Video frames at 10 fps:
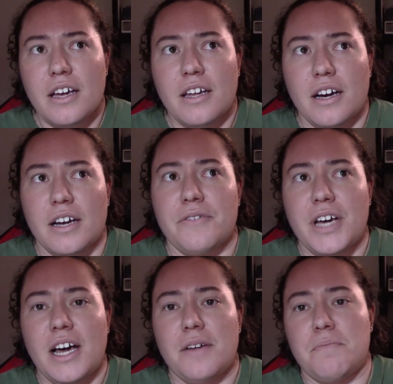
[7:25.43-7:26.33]
I've
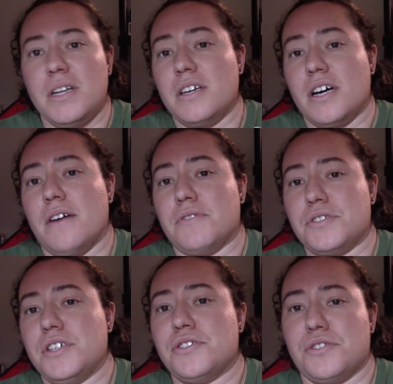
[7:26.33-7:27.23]
had many
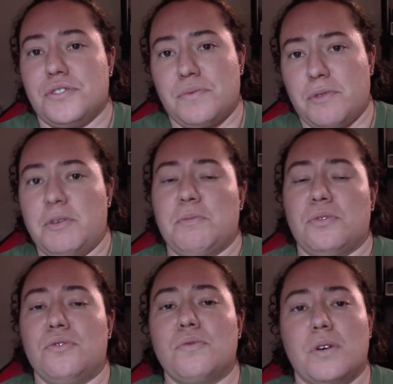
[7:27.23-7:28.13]
conversations with people
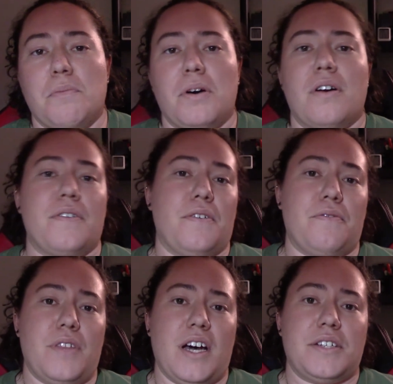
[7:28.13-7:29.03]
who were a part
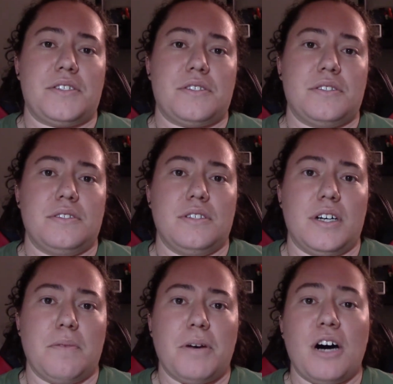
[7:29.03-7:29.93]
of that
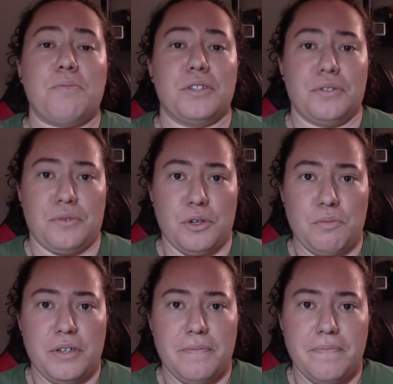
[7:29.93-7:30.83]
popular group.
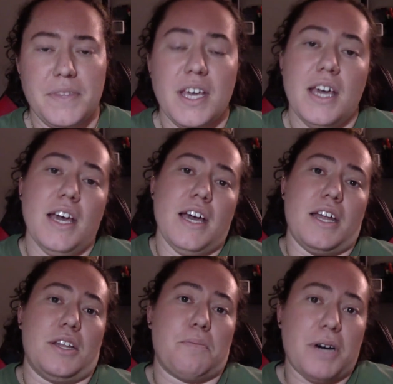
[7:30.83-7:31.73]

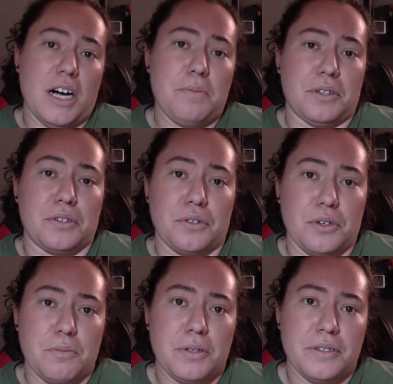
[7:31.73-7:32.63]
And in the popular
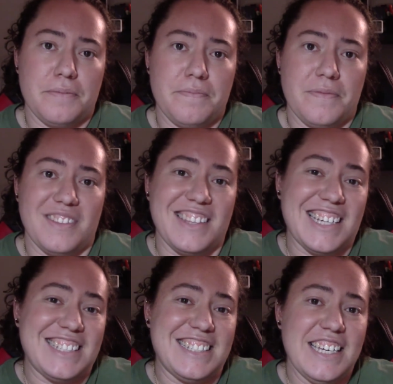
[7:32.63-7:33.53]
group, they
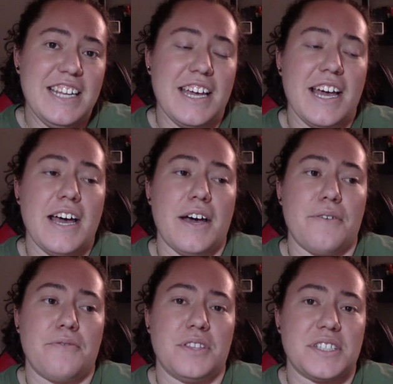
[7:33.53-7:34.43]
did
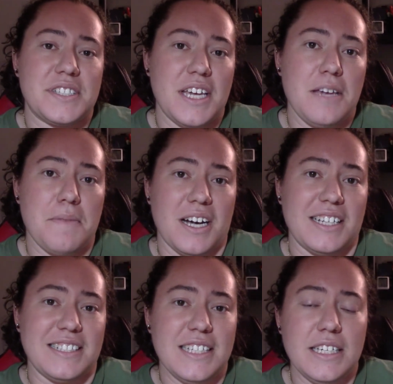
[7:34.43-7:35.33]
have the same
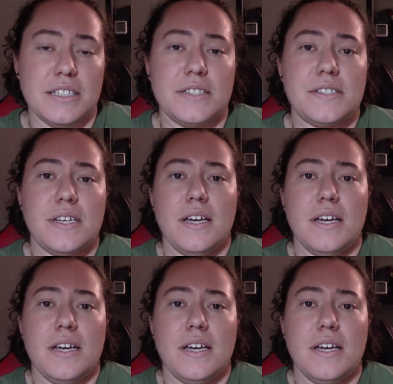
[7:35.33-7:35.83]
ideas.